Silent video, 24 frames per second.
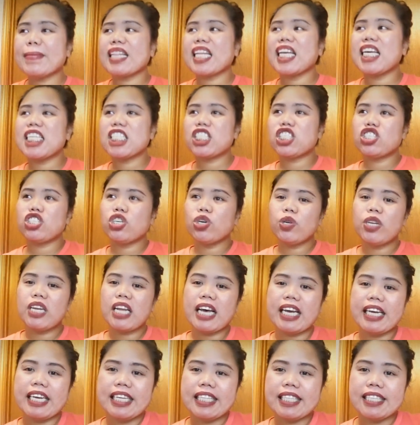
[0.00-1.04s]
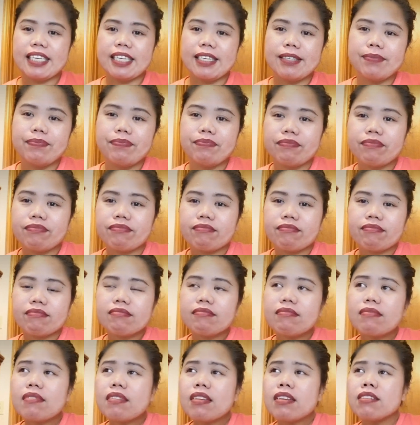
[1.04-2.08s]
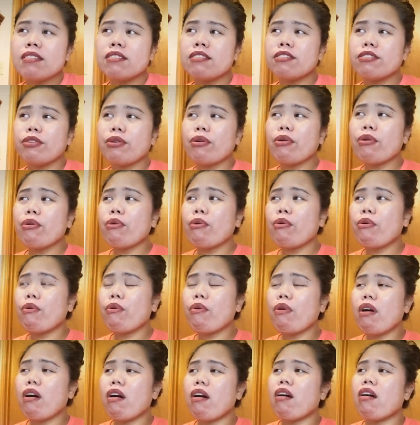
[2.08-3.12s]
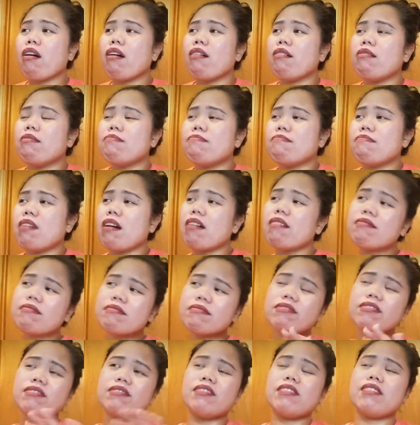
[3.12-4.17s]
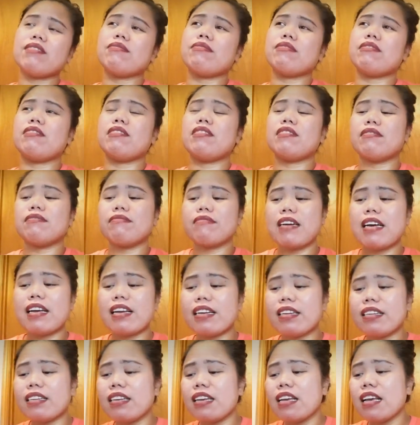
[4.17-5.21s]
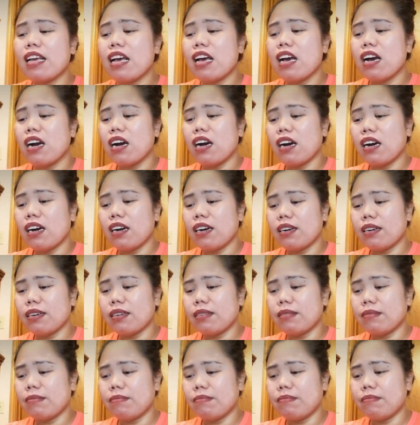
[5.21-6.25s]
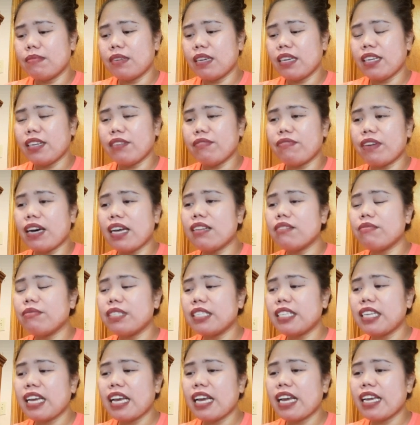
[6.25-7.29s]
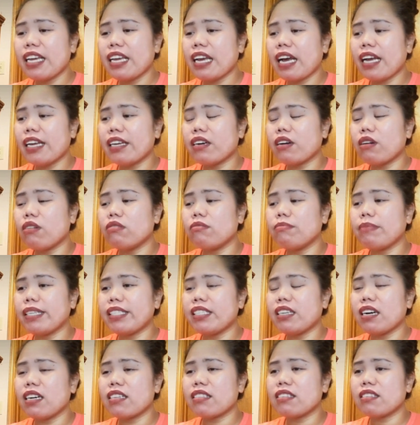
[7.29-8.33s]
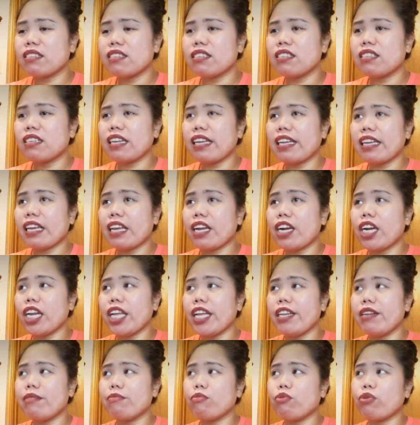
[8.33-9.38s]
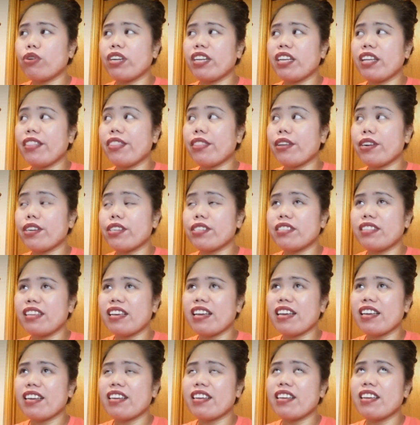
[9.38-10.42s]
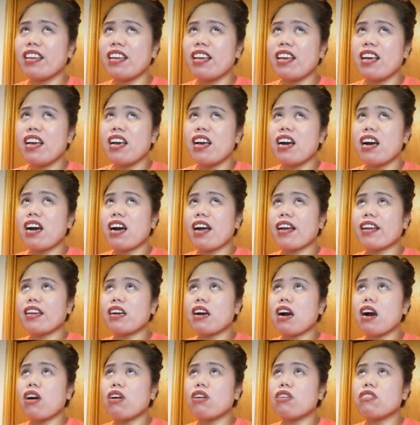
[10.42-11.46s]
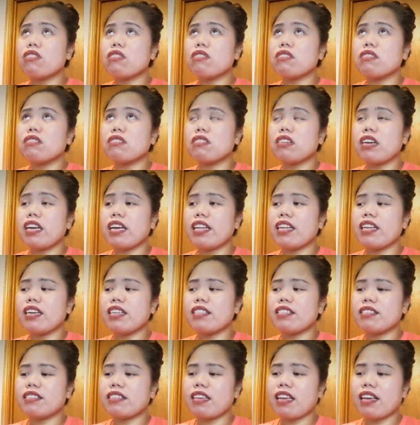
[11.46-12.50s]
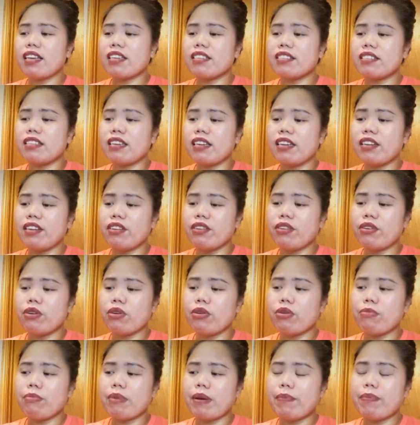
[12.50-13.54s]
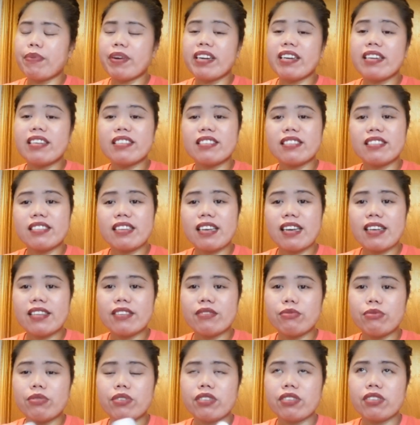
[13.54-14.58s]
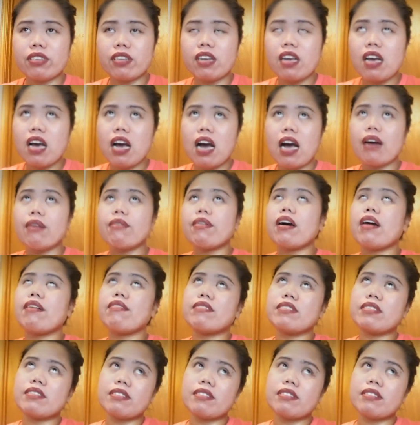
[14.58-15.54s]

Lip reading: it's so light. So I was just fine. And the following day I called my doctor, like early in the morning Thursday. I call and it says that, you know, my pregnancy test was I